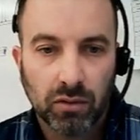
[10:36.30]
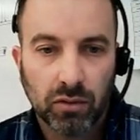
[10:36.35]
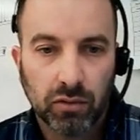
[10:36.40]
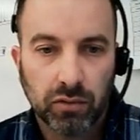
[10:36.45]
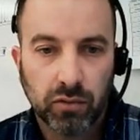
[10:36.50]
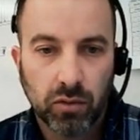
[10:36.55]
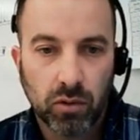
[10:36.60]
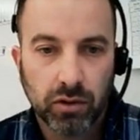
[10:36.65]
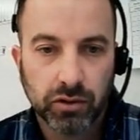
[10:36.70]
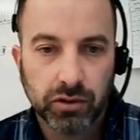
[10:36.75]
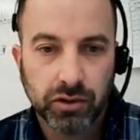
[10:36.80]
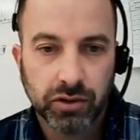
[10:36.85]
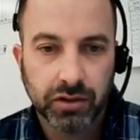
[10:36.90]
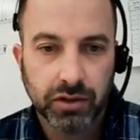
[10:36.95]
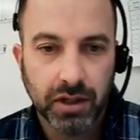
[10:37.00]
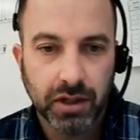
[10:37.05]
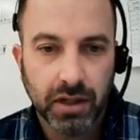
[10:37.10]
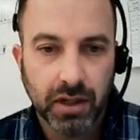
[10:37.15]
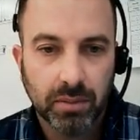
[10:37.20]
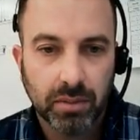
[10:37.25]
So 4
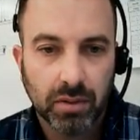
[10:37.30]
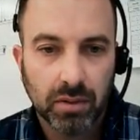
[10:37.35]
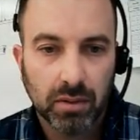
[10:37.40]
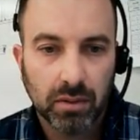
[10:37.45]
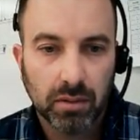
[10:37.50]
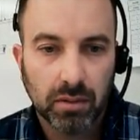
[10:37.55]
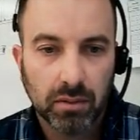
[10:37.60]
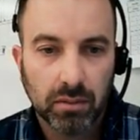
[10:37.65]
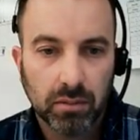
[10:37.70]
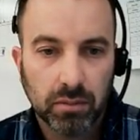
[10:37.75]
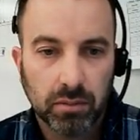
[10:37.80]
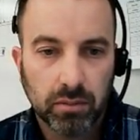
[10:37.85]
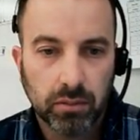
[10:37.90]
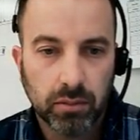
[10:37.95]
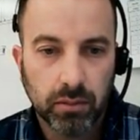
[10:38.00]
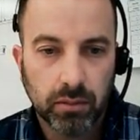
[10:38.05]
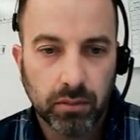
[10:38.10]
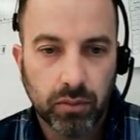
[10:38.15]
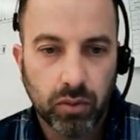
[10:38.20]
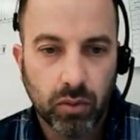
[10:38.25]
inches deep,
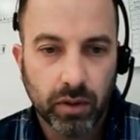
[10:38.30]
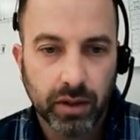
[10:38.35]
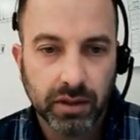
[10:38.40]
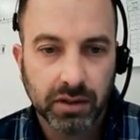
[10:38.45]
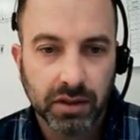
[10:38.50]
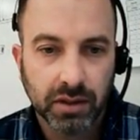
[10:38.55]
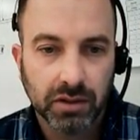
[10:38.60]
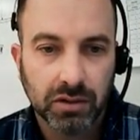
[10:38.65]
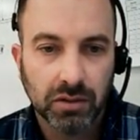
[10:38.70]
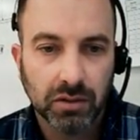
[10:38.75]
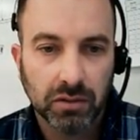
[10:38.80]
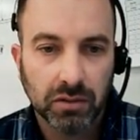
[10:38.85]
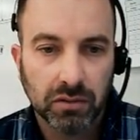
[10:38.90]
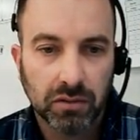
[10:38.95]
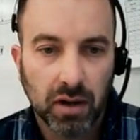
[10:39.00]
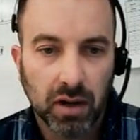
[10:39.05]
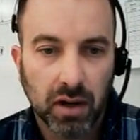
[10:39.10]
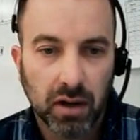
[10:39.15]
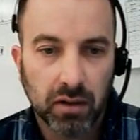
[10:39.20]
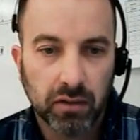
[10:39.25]

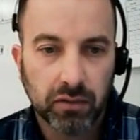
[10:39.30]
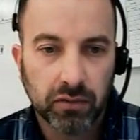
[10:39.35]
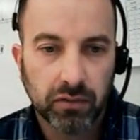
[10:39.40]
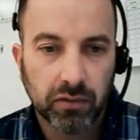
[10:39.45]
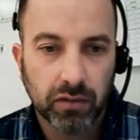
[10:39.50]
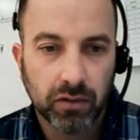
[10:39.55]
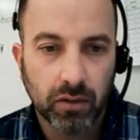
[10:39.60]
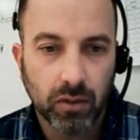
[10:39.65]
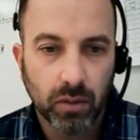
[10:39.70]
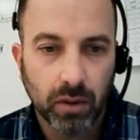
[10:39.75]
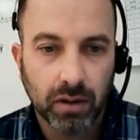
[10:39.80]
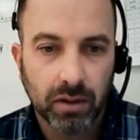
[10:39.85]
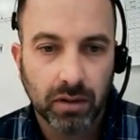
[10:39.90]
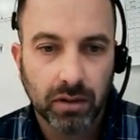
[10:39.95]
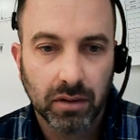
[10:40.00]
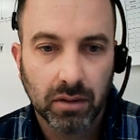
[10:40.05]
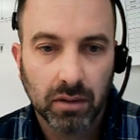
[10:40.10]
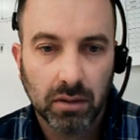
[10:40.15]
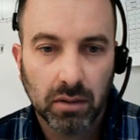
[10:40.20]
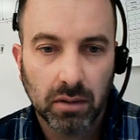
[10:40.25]
0.625 for the
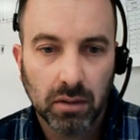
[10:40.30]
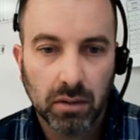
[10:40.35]
width.